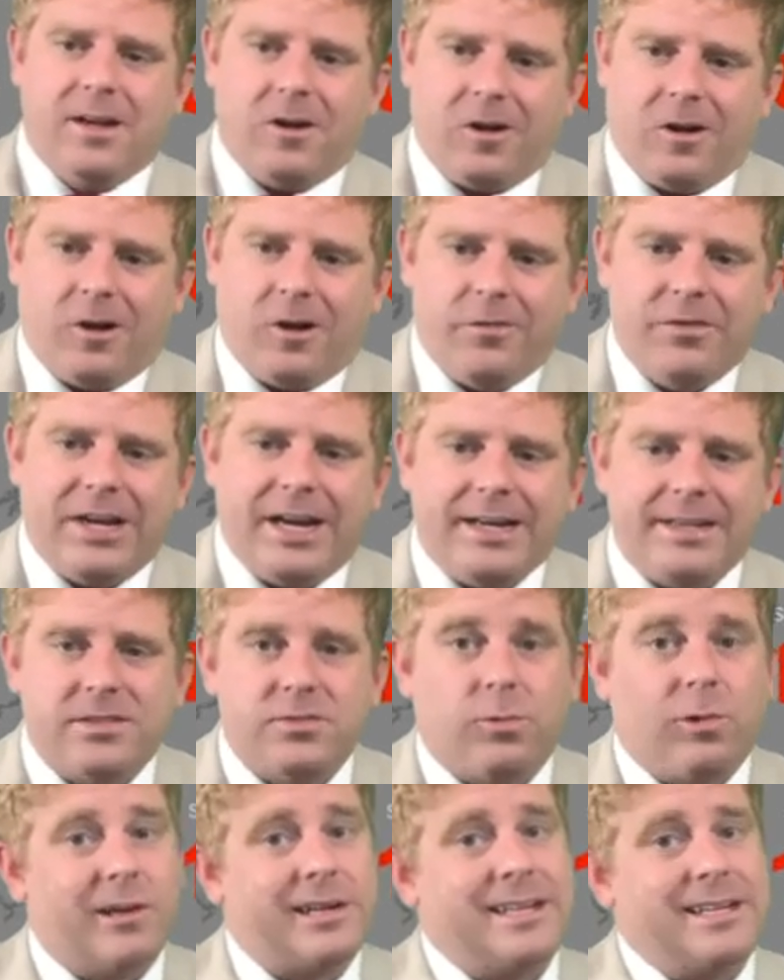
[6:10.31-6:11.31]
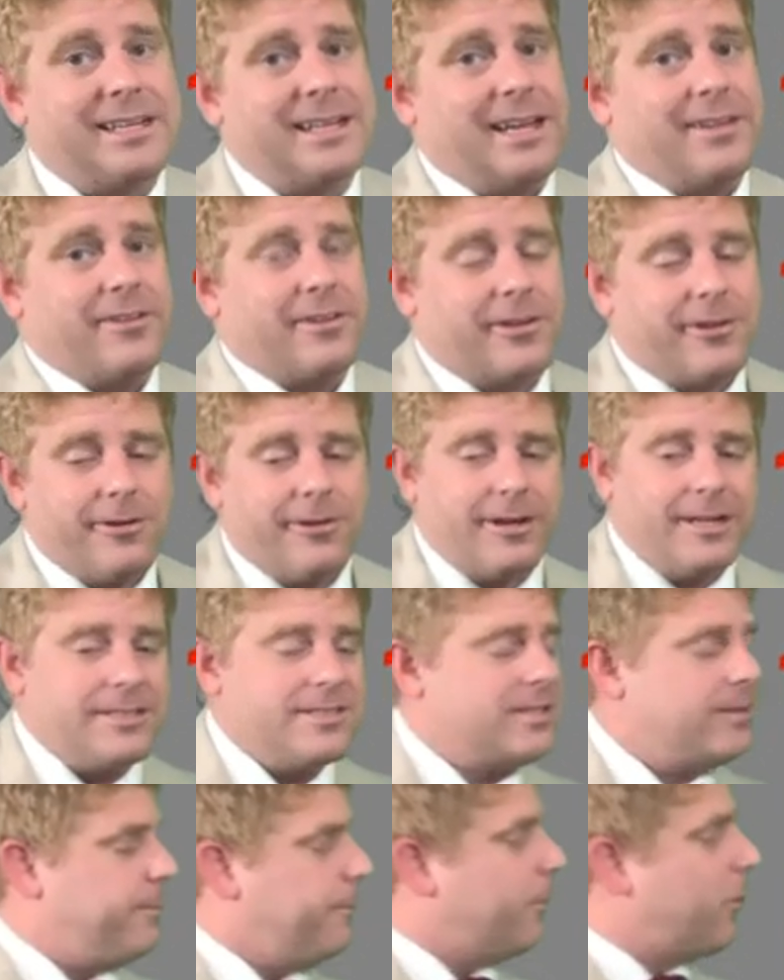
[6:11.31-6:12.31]
All that is working together to create
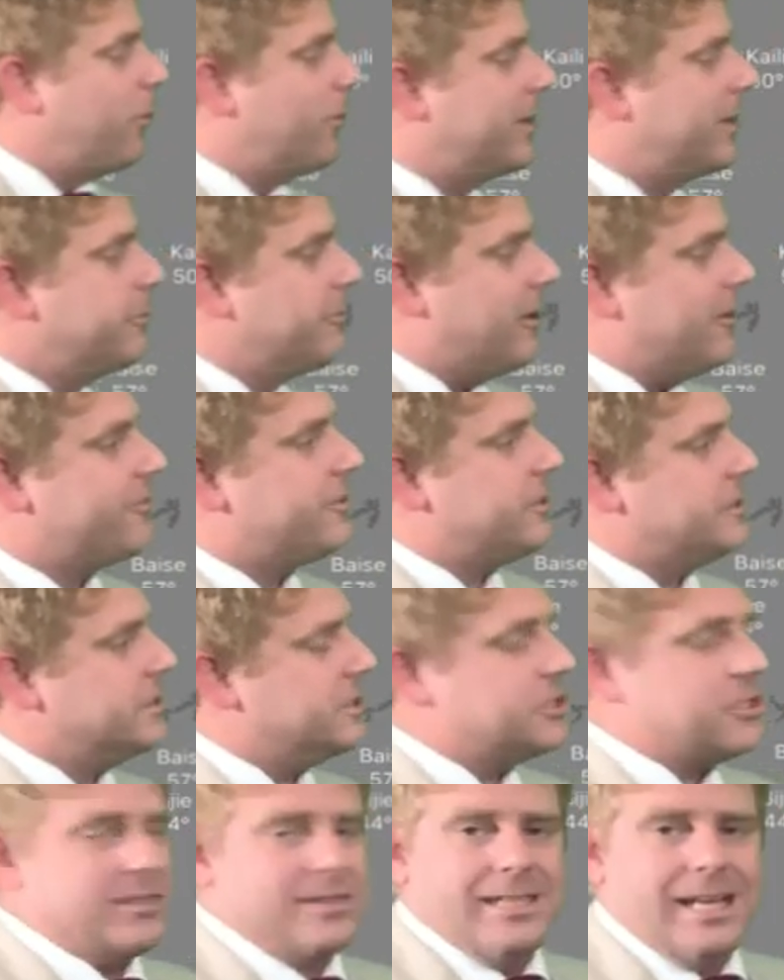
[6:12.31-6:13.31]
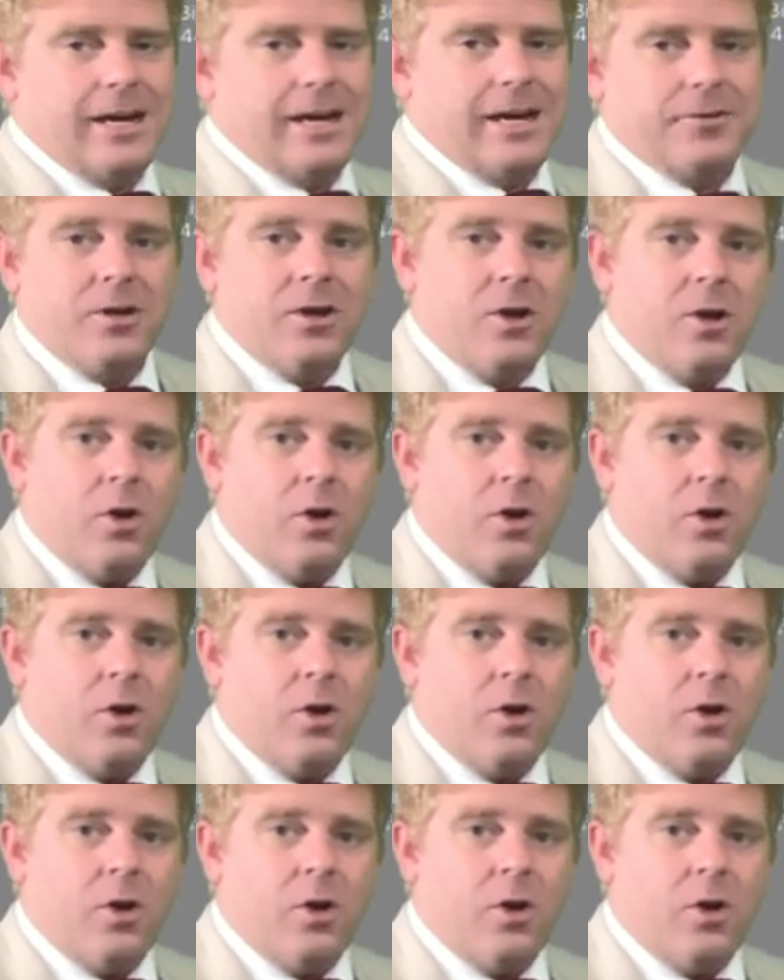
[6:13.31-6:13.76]
some pretty rough conditions out